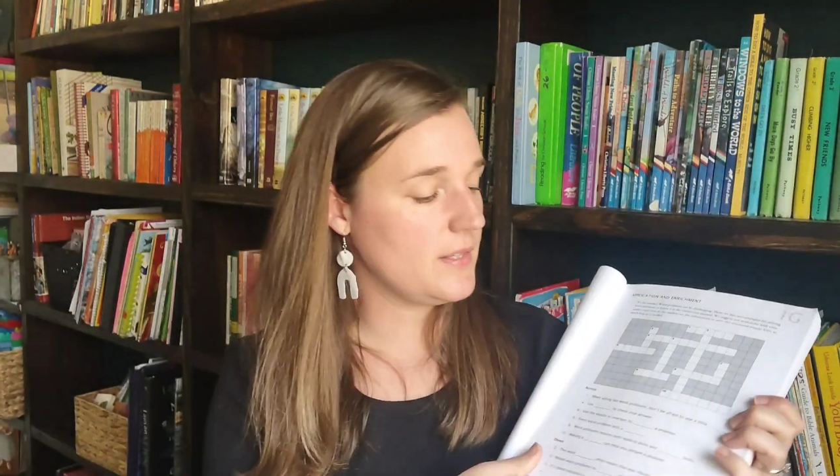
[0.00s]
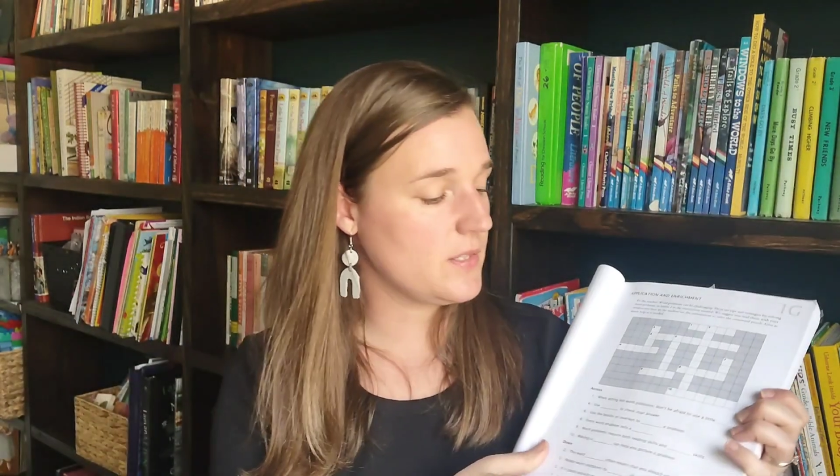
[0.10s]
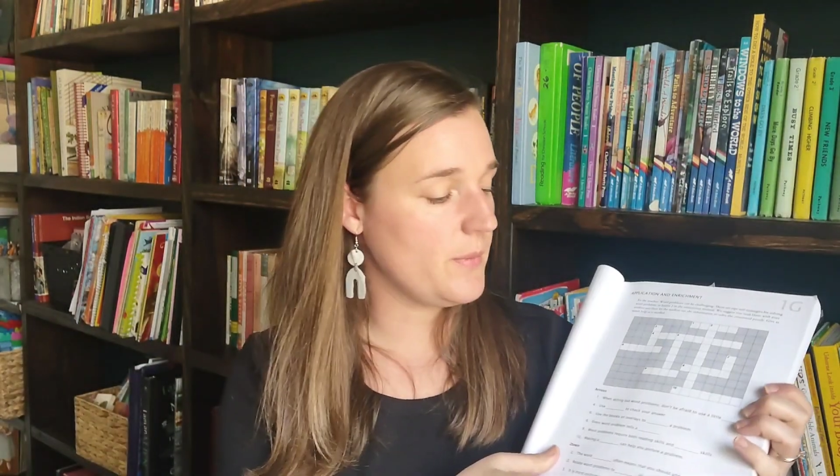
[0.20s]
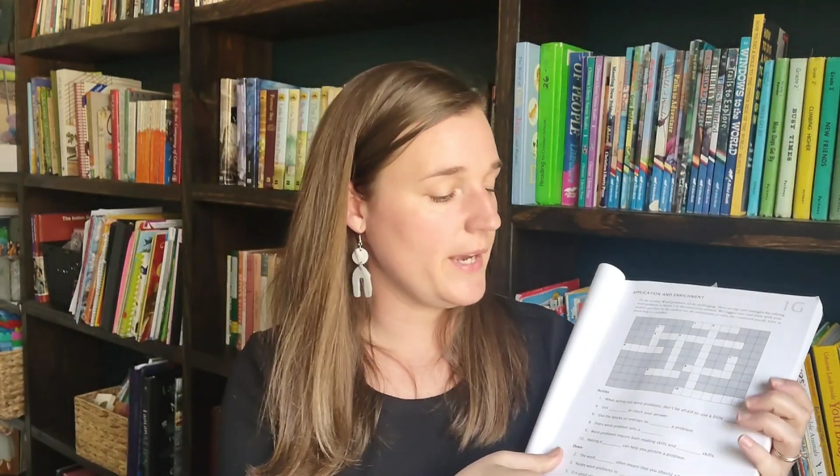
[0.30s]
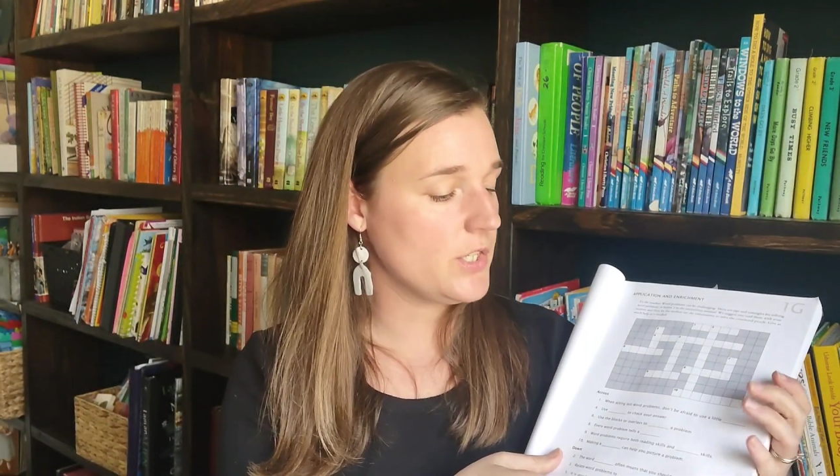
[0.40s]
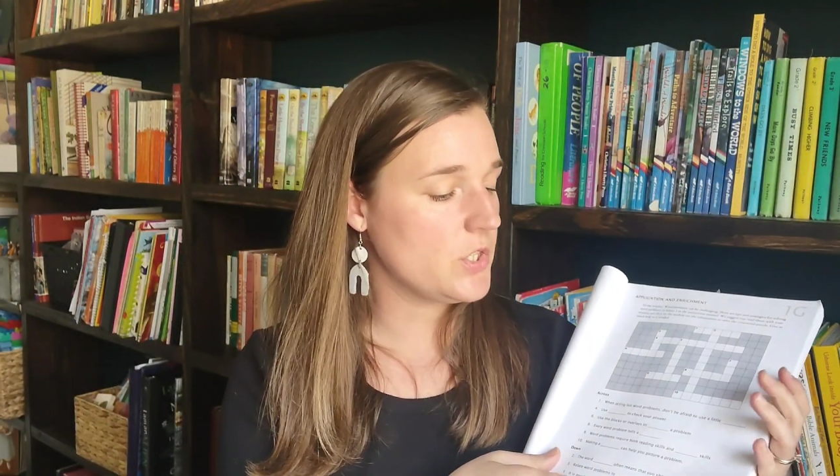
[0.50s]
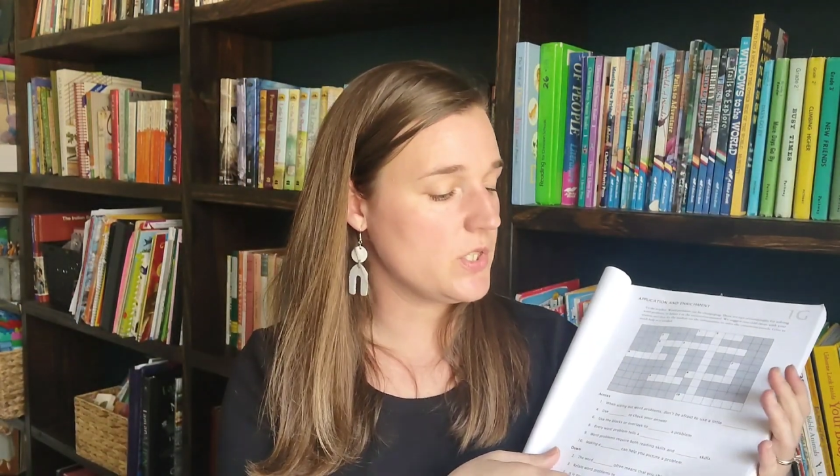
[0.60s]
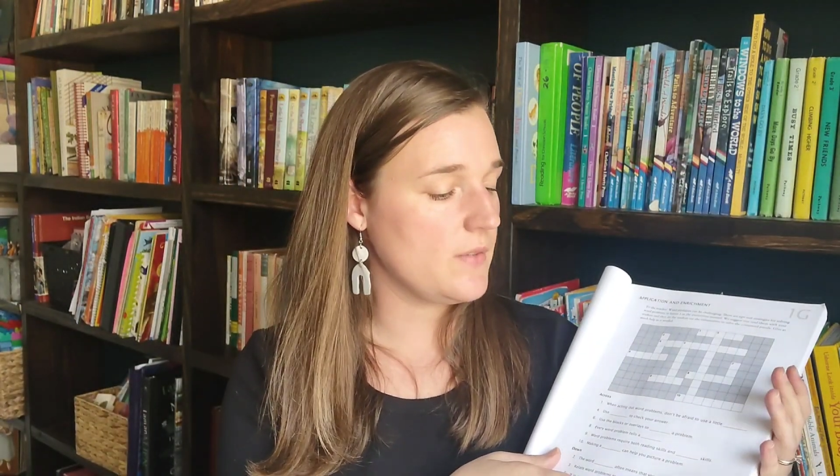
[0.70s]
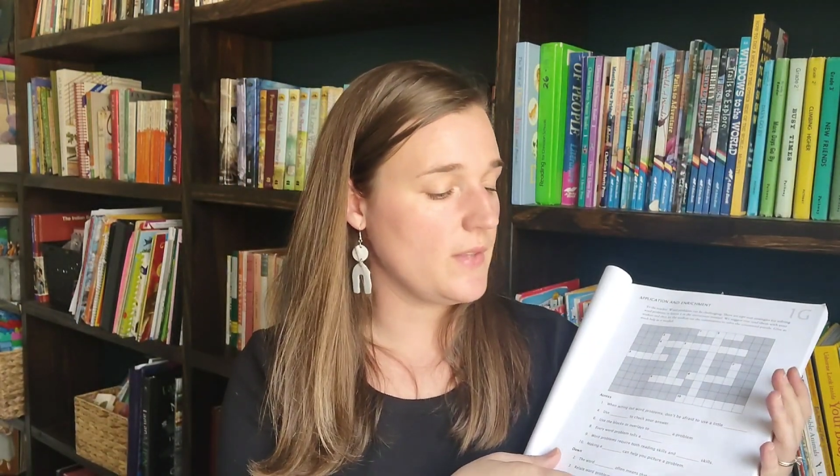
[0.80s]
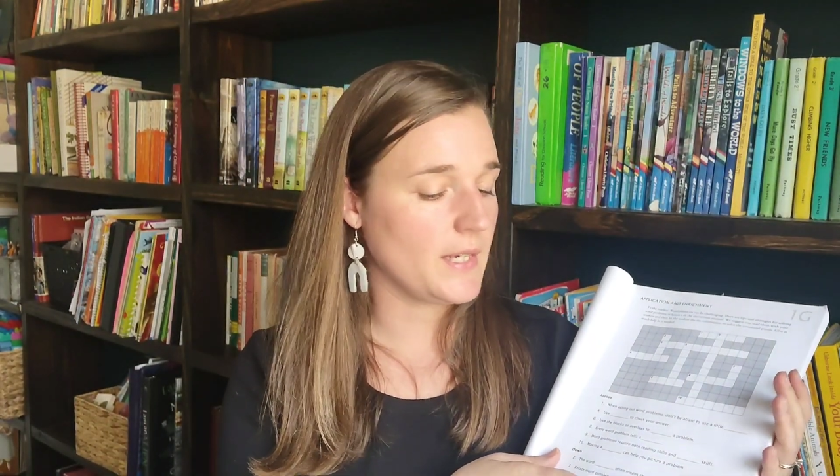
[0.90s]
That's some extra
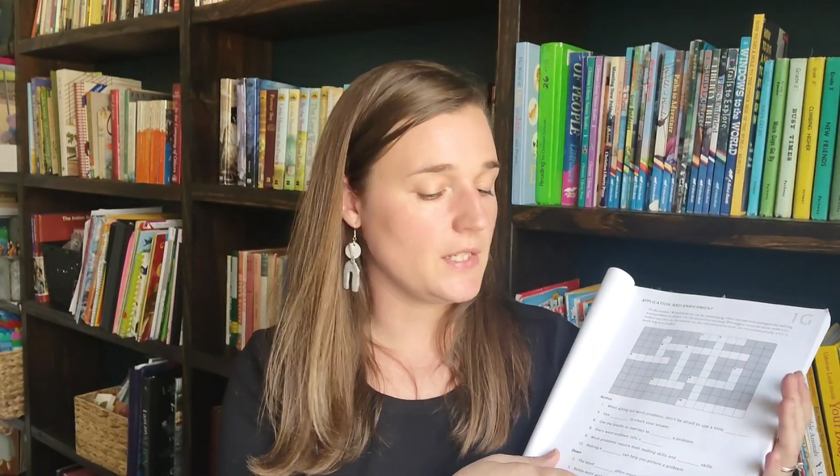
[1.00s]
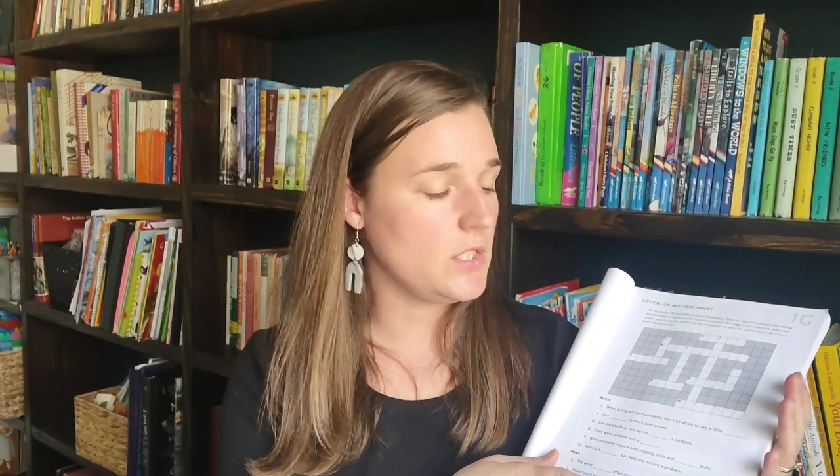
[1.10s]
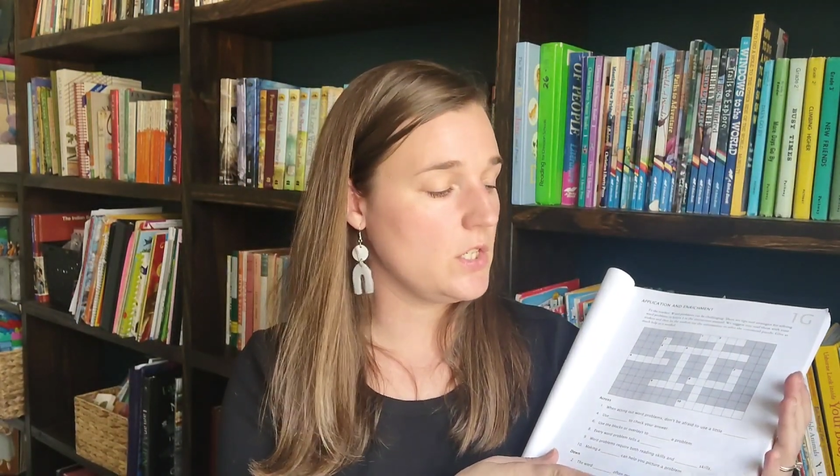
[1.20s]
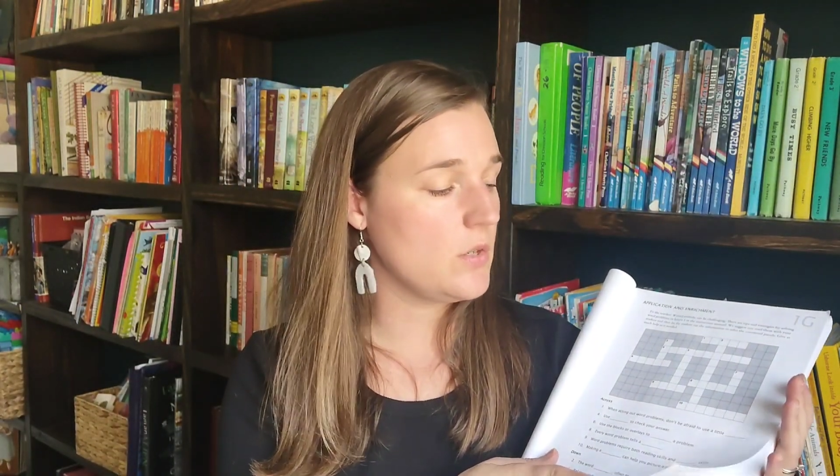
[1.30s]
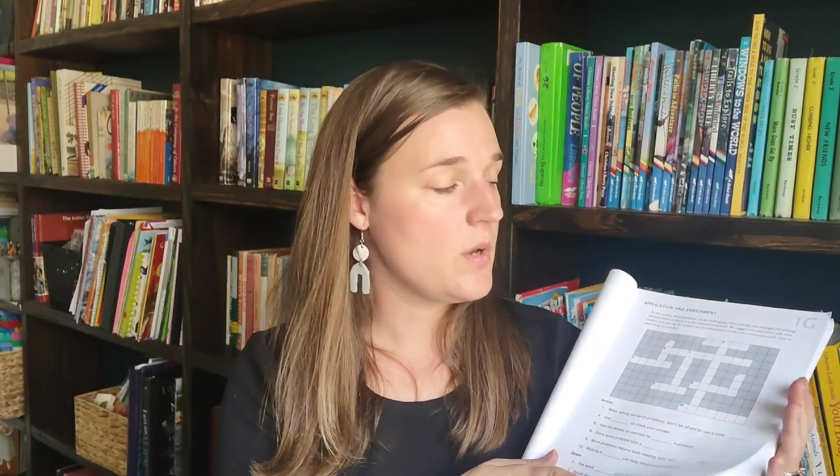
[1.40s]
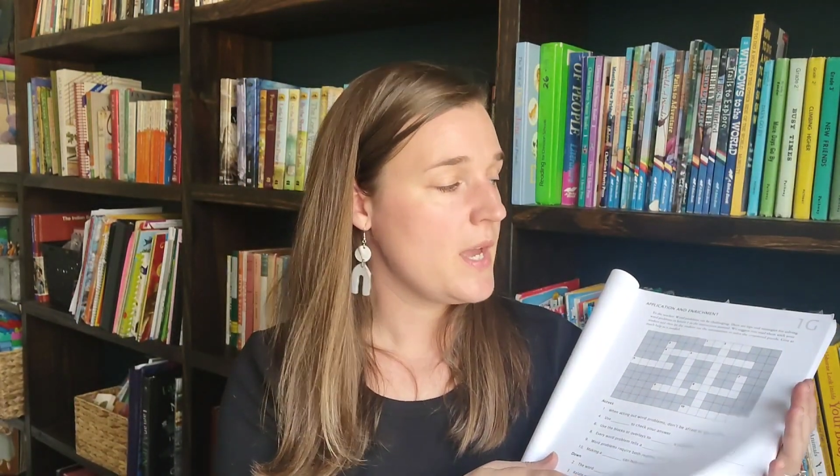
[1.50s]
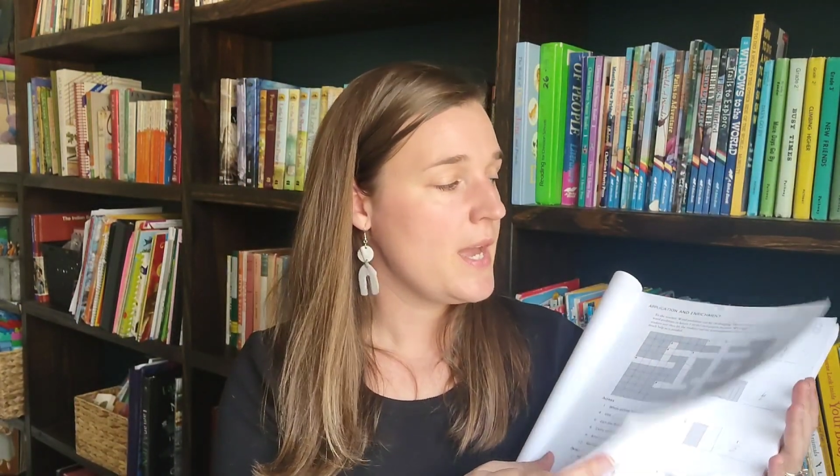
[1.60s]
stuff they can do.